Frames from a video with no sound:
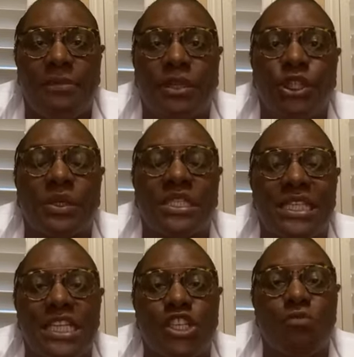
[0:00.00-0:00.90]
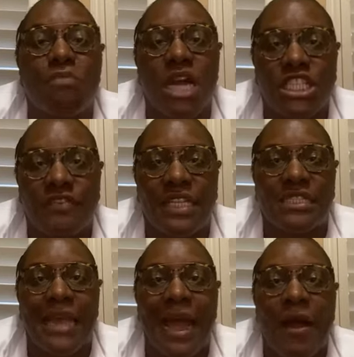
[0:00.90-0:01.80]
But you will see so much of this
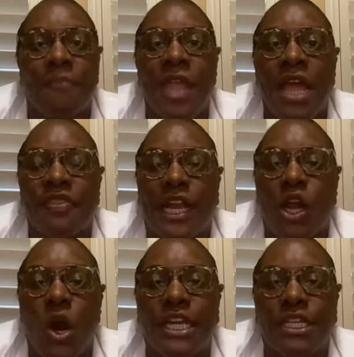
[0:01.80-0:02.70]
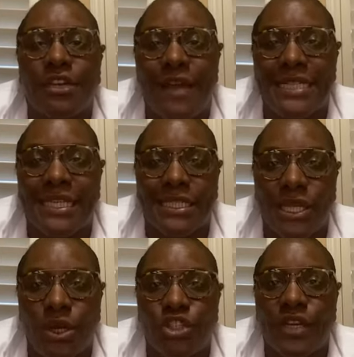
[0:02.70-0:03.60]
now that cardiothoracic
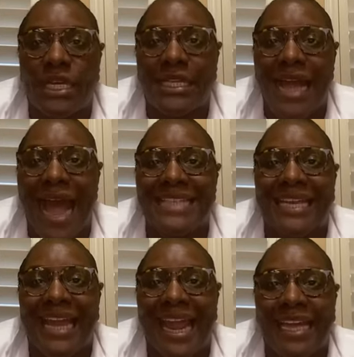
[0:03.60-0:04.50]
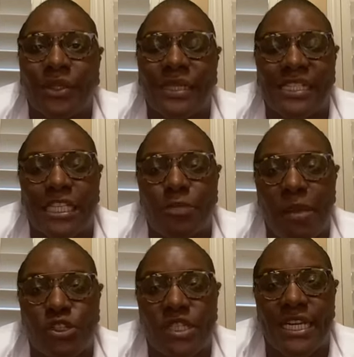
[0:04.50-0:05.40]
surgery are the guys that handle this, the
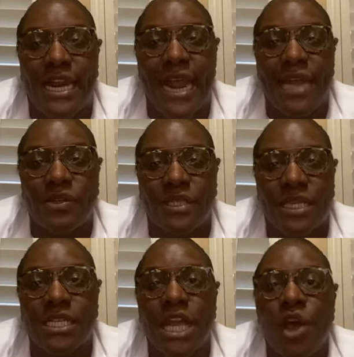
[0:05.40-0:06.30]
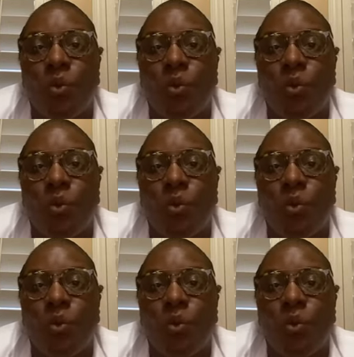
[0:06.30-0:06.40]
specialty that handles this,